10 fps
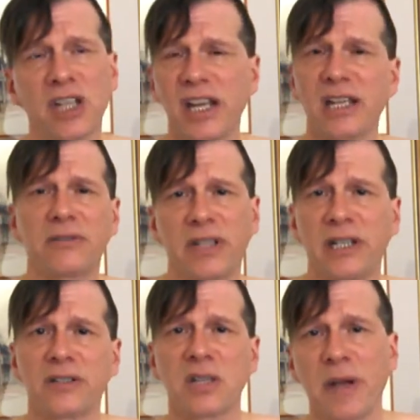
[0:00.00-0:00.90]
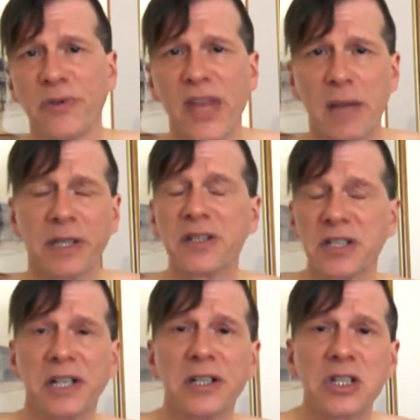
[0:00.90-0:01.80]
take it that it's about them, it's
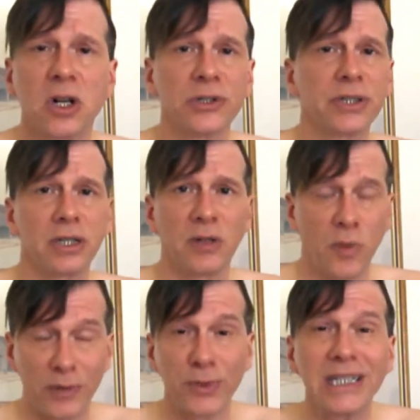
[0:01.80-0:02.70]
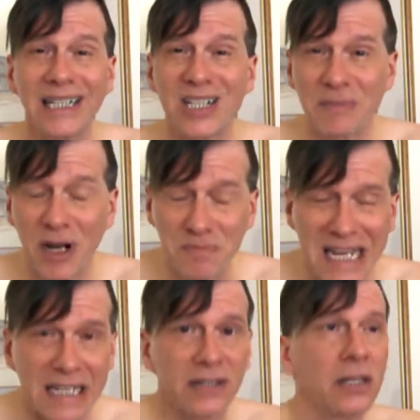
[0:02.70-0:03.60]
an insult, when really it's about
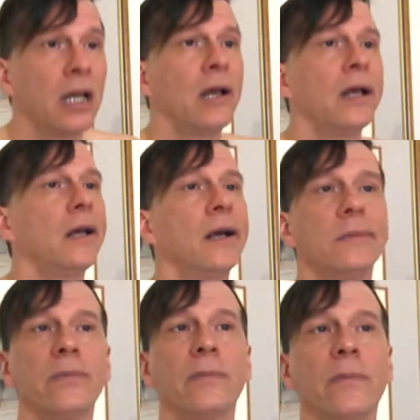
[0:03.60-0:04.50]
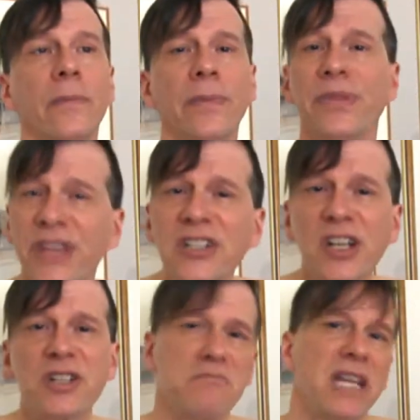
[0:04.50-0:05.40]
me. This
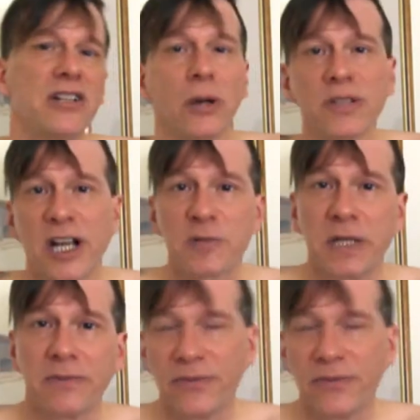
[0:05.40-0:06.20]
doesn't mean don't touch me.